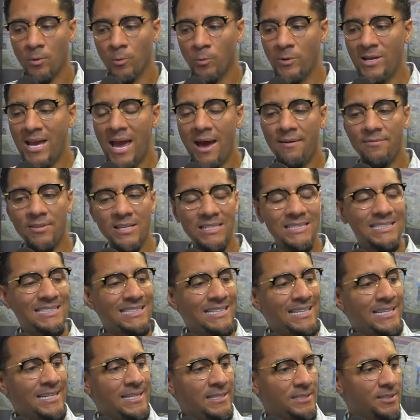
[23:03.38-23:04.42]
we have these
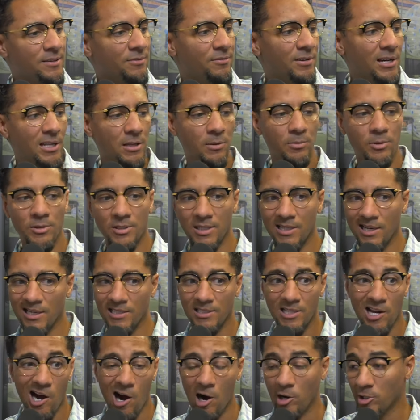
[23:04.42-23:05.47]
things available to
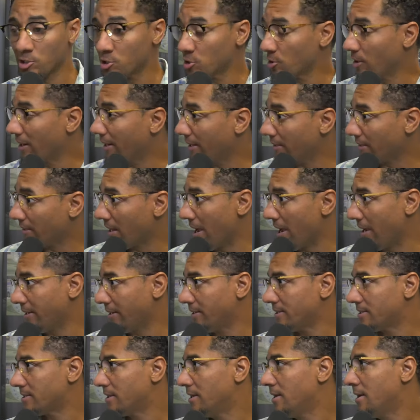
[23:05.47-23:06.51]
us called trade
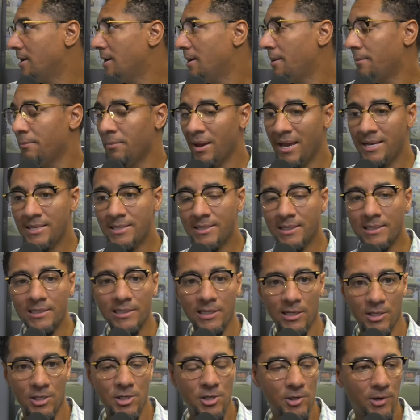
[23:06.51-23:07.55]
lines. Okay. Basically,
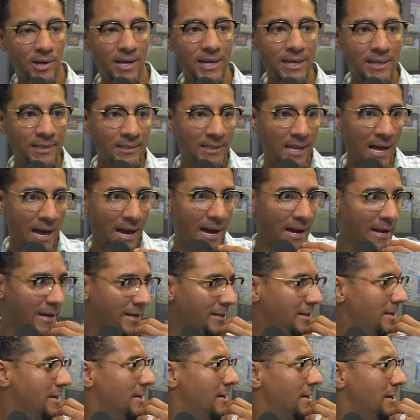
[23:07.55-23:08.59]
a trade
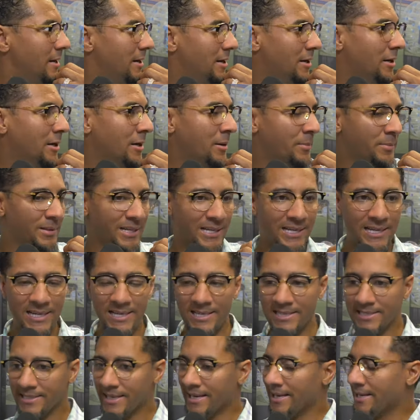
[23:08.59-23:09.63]
line um,
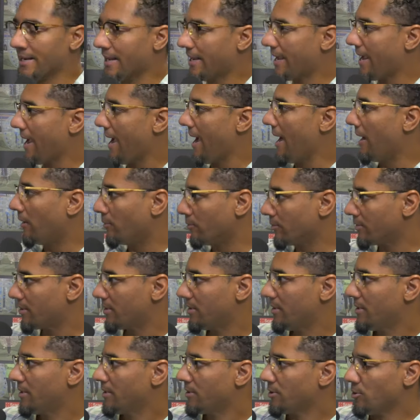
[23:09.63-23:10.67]
is an account
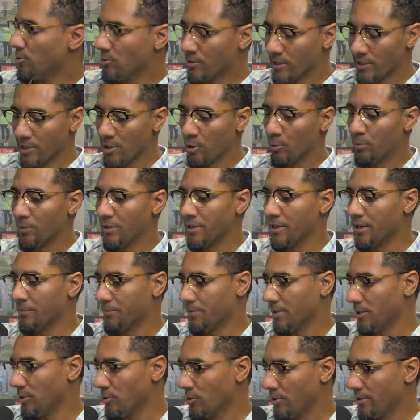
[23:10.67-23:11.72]
you can open up
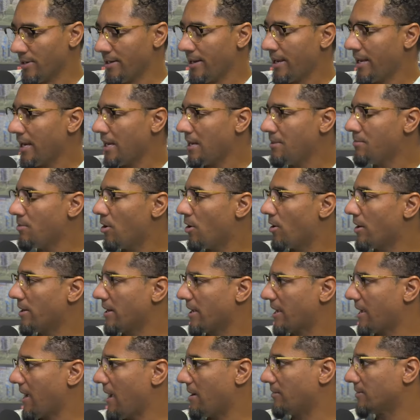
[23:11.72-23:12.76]
in your name or
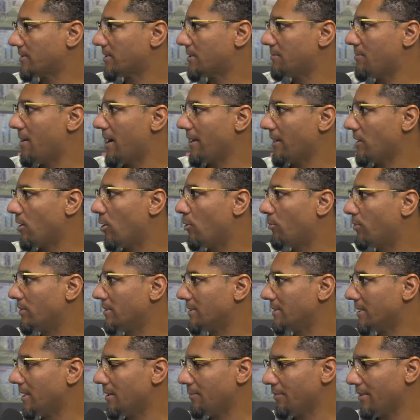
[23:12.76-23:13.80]
an account somebody
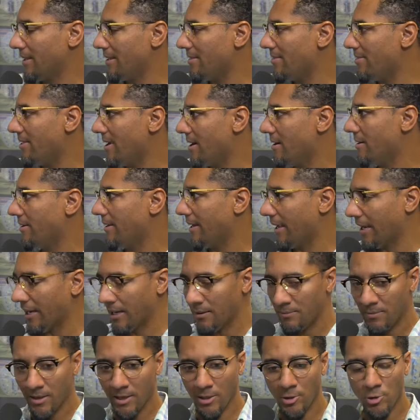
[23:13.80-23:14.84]
opens up in their
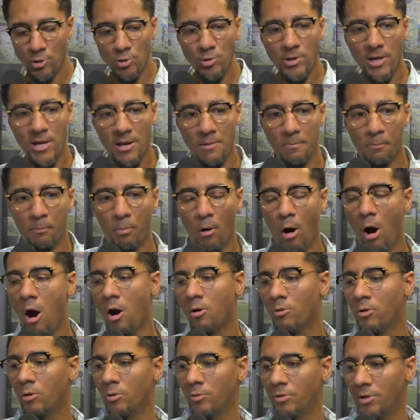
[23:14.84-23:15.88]
name, and you can
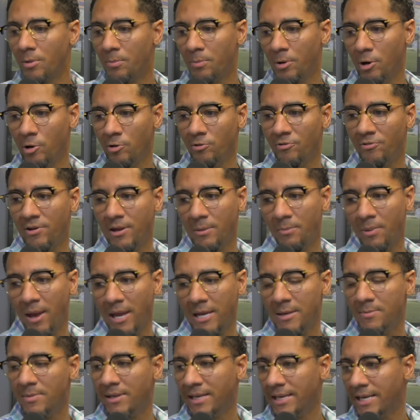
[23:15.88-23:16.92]
borrow the perfect
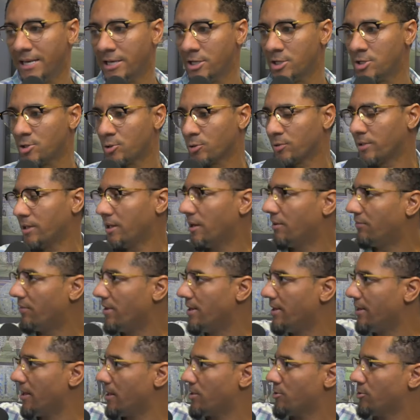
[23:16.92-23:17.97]
payment history of
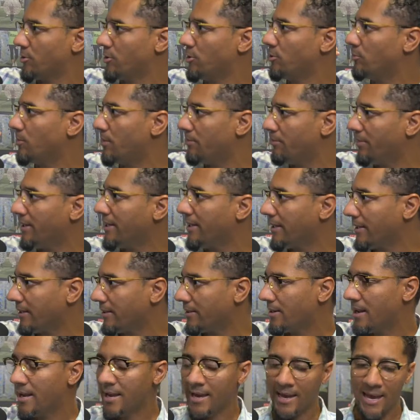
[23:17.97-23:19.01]
another human
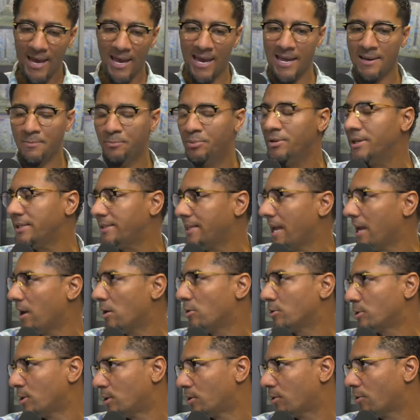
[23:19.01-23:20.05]
being and put that
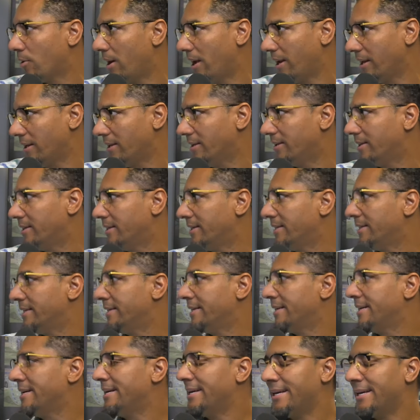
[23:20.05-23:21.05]
on your credit. Hold on,